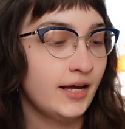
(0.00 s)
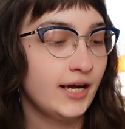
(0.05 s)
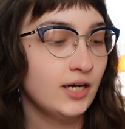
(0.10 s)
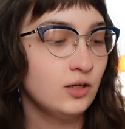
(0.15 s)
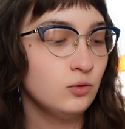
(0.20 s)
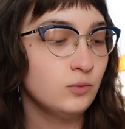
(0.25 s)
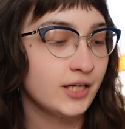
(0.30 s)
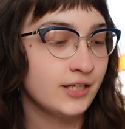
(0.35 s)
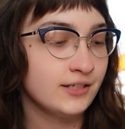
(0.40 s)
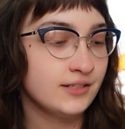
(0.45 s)

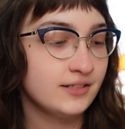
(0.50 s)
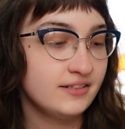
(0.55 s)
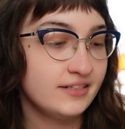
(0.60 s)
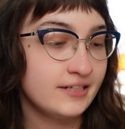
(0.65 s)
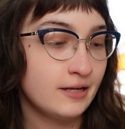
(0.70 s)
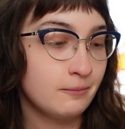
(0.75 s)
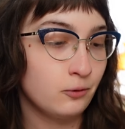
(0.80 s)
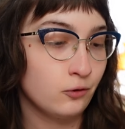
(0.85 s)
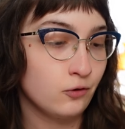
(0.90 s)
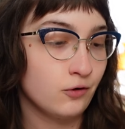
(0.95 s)
"Elwood,"
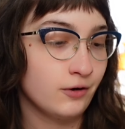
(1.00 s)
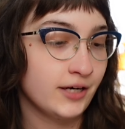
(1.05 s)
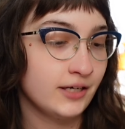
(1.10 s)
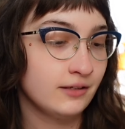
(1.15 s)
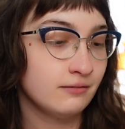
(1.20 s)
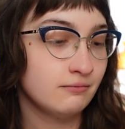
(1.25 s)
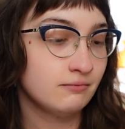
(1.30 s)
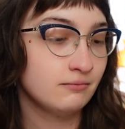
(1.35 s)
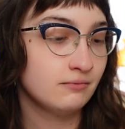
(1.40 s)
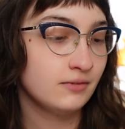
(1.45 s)
said
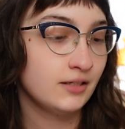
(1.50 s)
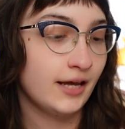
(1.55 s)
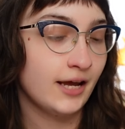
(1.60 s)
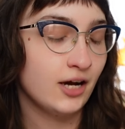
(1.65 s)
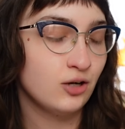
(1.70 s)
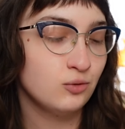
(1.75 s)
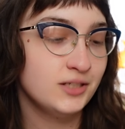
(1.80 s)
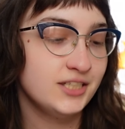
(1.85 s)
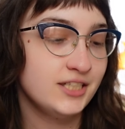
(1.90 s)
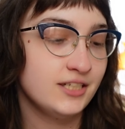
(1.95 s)
Burgoyne.
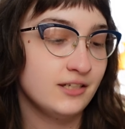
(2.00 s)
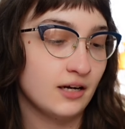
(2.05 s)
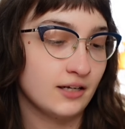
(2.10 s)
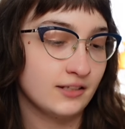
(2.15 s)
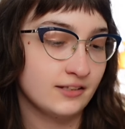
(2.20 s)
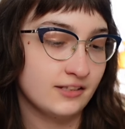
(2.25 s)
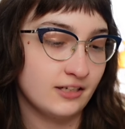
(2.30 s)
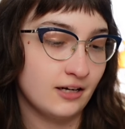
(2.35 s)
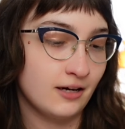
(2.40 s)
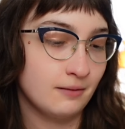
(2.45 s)
Elwood did
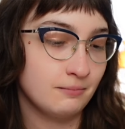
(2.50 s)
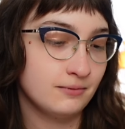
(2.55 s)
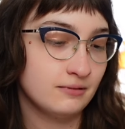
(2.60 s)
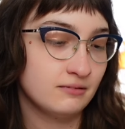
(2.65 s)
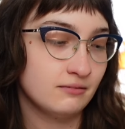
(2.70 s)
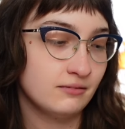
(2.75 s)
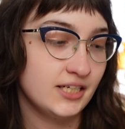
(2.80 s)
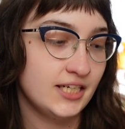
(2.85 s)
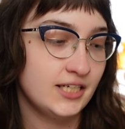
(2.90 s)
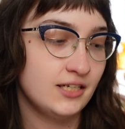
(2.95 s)
not stop.
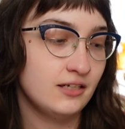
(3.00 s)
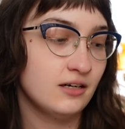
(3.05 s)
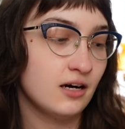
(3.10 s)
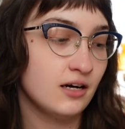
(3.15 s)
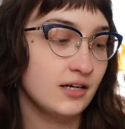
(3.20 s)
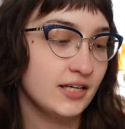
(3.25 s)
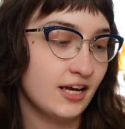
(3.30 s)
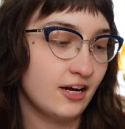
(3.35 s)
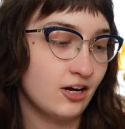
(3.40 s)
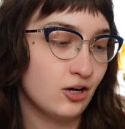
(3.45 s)
He did
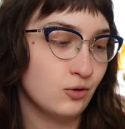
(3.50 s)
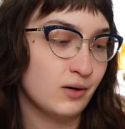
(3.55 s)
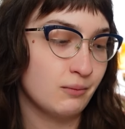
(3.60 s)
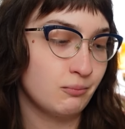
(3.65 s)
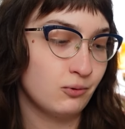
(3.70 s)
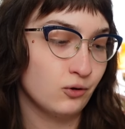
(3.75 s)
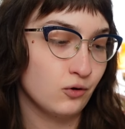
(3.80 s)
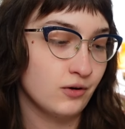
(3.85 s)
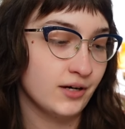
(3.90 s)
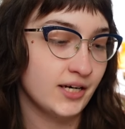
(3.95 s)
not care
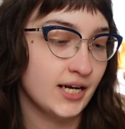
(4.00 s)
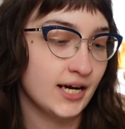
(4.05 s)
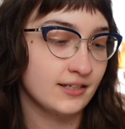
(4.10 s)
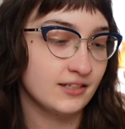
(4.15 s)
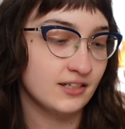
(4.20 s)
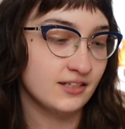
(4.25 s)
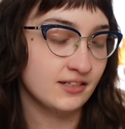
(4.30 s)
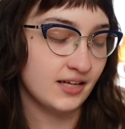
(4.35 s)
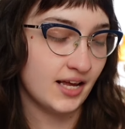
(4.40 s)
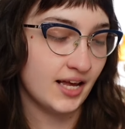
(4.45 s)
what Burgoyne
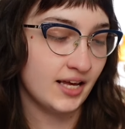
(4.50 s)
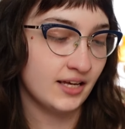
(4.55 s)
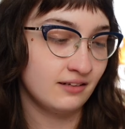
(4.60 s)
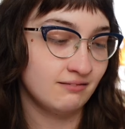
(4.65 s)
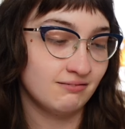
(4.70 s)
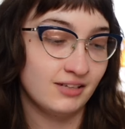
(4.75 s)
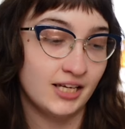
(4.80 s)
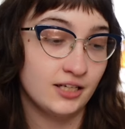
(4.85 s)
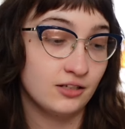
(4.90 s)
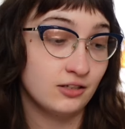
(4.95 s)
had to say.
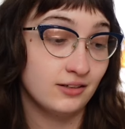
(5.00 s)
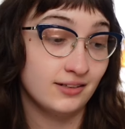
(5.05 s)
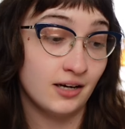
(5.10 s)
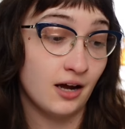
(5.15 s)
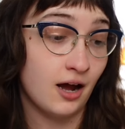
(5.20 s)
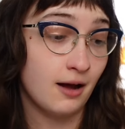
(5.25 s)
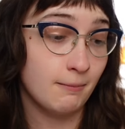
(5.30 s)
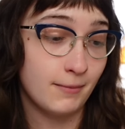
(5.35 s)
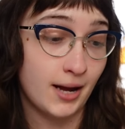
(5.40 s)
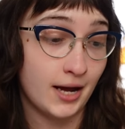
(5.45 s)
It could
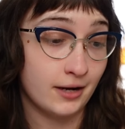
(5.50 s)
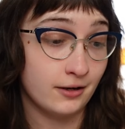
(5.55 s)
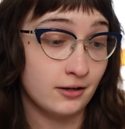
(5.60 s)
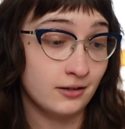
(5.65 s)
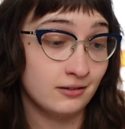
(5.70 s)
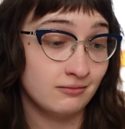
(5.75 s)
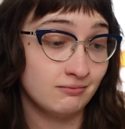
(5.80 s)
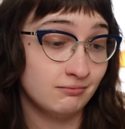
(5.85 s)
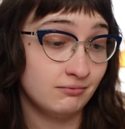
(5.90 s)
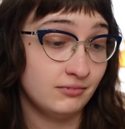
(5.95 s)
not
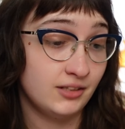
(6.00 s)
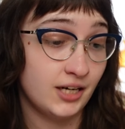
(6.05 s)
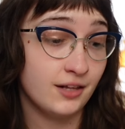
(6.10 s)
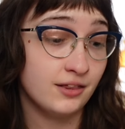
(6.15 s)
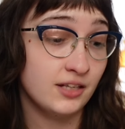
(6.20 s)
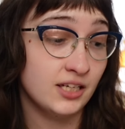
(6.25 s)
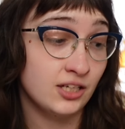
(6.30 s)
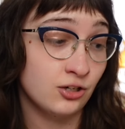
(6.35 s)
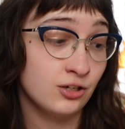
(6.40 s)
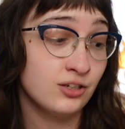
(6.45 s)
matter.
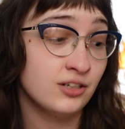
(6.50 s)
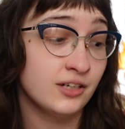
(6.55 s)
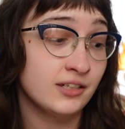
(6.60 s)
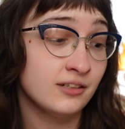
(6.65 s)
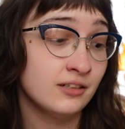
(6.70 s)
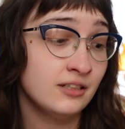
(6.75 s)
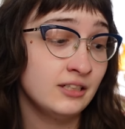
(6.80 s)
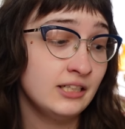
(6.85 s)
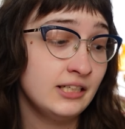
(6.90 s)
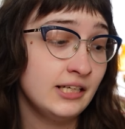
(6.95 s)
Nothing
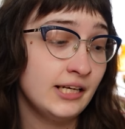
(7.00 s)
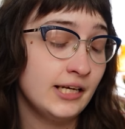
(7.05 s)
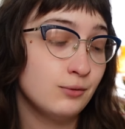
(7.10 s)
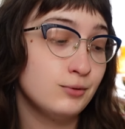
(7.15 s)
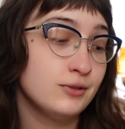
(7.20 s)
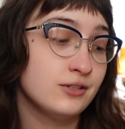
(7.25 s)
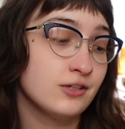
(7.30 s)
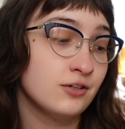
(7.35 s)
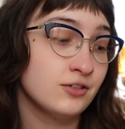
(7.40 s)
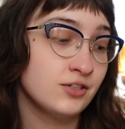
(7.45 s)
could. It
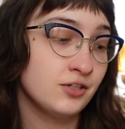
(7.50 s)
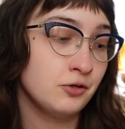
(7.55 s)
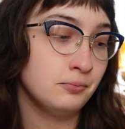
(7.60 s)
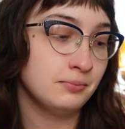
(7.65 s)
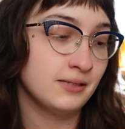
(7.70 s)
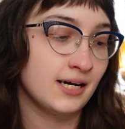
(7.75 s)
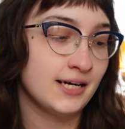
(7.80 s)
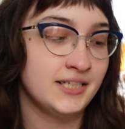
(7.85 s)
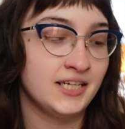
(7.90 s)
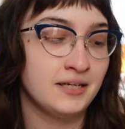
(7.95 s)
was also
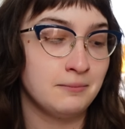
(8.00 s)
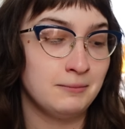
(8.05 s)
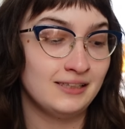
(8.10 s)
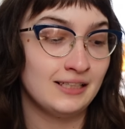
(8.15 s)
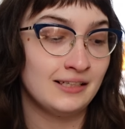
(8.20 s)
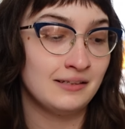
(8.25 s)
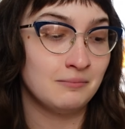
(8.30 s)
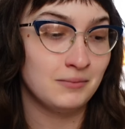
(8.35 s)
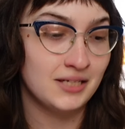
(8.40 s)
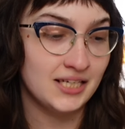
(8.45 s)

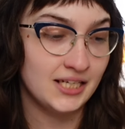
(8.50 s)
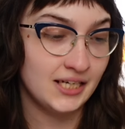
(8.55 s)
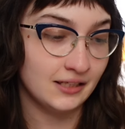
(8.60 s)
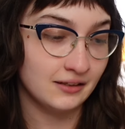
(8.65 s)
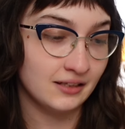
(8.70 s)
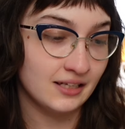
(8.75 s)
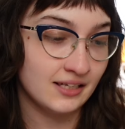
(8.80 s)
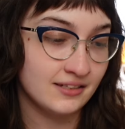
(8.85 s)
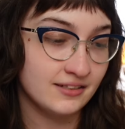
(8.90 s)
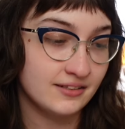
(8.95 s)
blindingly
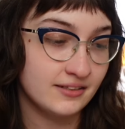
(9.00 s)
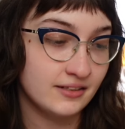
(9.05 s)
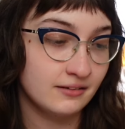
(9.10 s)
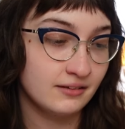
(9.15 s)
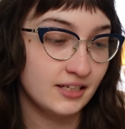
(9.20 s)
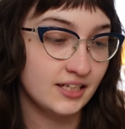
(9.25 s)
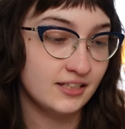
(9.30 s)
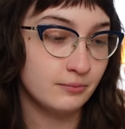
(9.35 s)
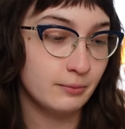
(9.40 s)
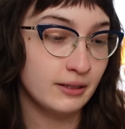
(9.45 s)
meaningless.
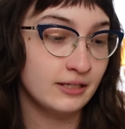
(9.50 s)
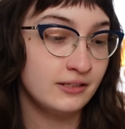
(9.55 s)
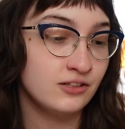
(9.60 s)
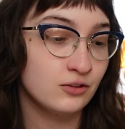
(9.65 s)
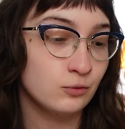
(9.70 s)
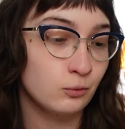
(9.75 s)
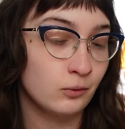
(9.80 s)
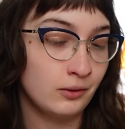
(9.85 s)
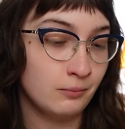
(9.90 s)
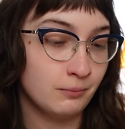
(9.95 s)
His
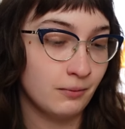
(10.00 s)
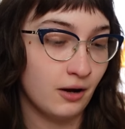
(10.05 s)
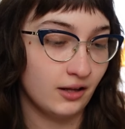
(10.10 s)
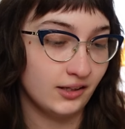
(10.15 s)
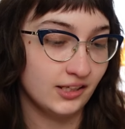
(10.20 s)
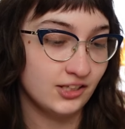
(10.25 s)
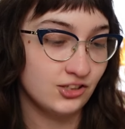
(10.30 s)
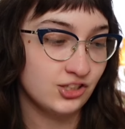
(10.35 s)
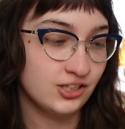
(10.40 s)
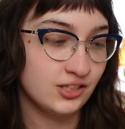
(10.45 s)
buttons weren't
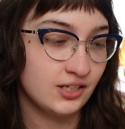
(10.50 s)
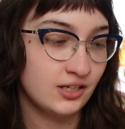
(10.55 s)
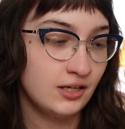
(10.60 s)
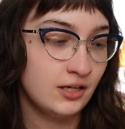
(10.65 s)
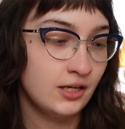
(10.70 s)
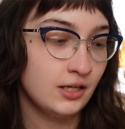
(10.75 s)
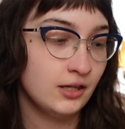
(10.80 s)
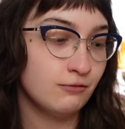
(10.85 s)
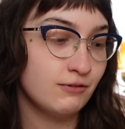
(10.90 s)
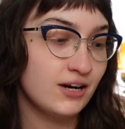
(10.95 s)
polished.
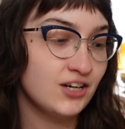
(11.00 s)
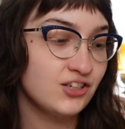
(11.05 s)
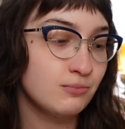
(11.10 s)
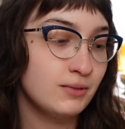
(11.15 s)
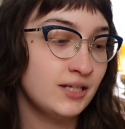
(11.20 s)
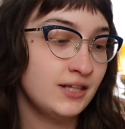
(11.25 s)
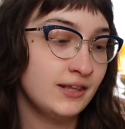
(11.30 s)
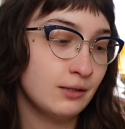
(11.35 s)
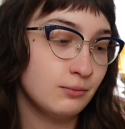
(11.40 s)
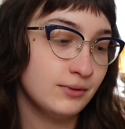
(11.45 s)
The
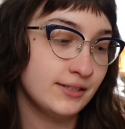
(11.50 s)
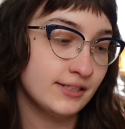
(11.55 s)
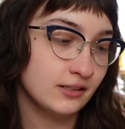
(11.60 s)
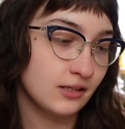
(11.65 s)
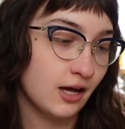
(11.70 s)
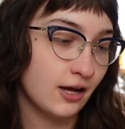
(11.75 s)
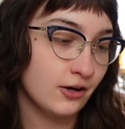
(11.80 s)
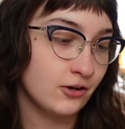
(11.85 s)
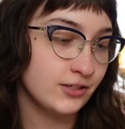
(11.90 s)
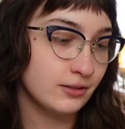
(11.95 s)
regiment they would
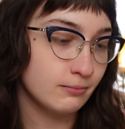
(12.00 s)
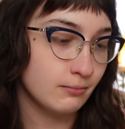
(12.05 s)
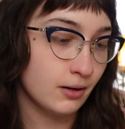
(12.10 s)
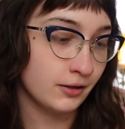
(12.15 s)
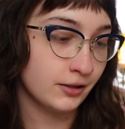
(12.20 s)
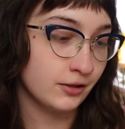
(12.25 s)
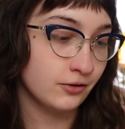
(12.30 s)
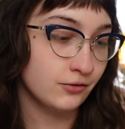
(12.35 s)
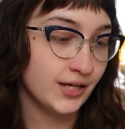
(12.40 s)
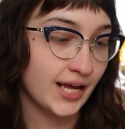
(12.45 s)
slaughter
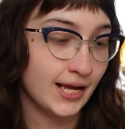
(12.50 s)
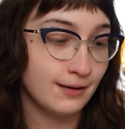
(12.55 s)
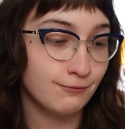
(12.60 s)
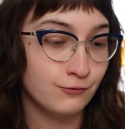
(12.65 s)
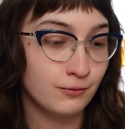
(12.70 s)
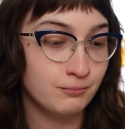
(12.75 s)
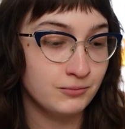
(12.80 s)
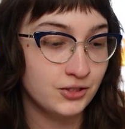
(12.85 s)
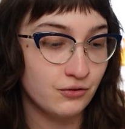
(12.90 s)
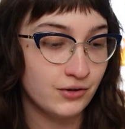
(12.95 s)
tomorrow came
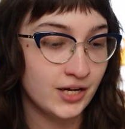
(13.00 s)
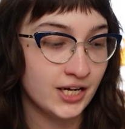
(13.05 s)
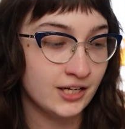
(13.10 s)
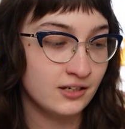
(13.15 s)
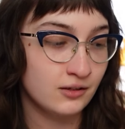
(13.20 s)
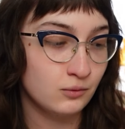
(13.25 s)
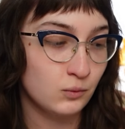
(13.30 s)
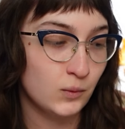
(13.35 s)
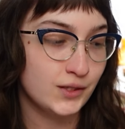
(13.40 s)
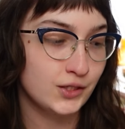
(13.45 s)
from
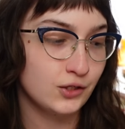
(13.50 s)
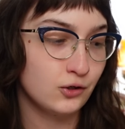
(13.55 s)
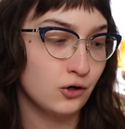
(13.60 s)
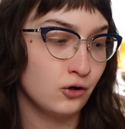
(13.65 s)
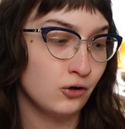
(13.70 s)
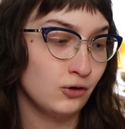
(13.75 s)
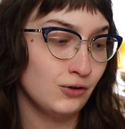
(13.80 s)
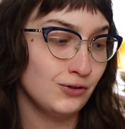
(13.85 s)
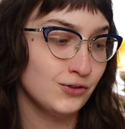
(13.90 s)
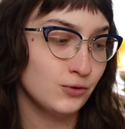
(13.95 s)
Munich, where the
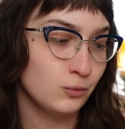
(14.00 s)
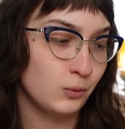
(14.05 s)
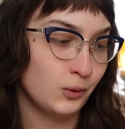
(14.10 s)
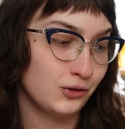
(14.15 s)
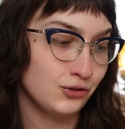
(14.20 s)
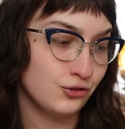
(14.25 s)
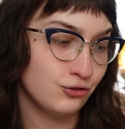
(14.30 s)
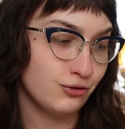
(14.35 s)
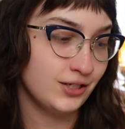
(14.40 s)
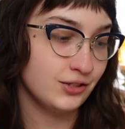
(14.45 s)
girls
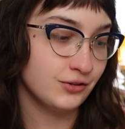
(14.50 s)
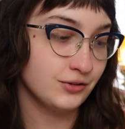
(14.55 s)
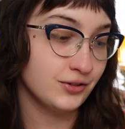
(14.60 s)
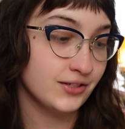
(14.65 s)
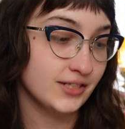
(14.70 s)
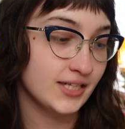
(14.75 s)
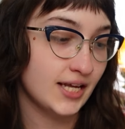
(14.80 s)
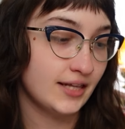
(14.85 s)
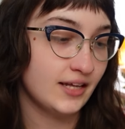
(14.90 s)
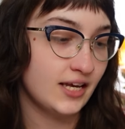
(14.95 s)
wore
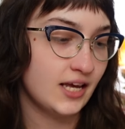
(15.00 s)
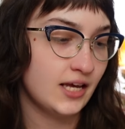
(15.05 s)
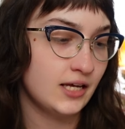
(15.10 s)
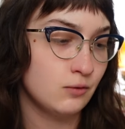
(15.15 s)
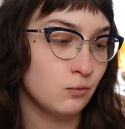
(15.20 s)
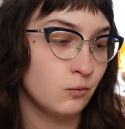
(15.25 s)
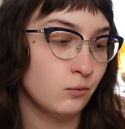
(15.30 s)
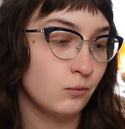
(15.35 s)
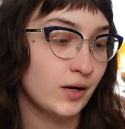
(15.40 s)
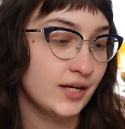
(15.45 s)
drindles and they
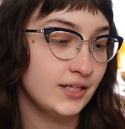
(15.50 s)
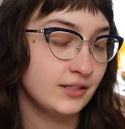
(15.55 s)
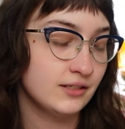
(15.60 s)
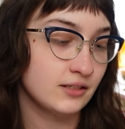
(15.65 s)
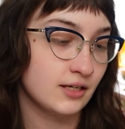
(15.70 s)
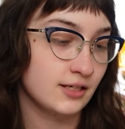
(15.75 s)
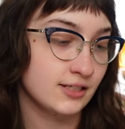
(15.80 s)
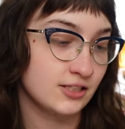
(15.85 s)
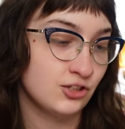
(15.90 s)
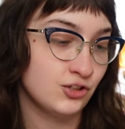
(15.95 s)
ate white
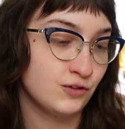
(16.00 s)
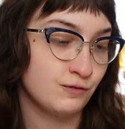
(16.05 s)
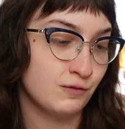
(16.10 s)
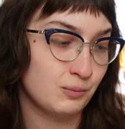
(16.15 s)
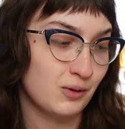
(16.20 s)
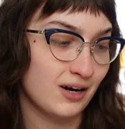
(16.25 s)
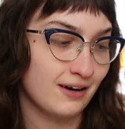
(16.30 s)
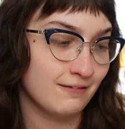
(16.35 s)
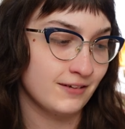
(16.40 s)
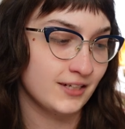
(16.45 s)
sausage for
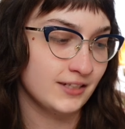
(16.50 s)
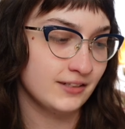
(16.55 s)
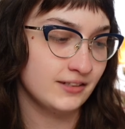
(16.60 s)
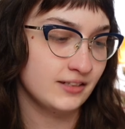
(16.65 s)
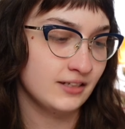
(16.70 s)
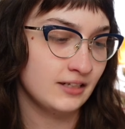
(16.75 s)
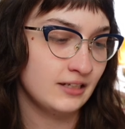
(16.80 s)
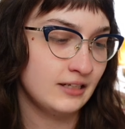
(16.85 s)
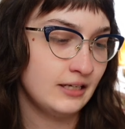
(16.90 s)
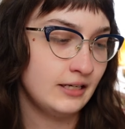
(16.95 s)

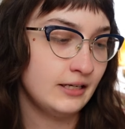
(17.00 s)
breakfast.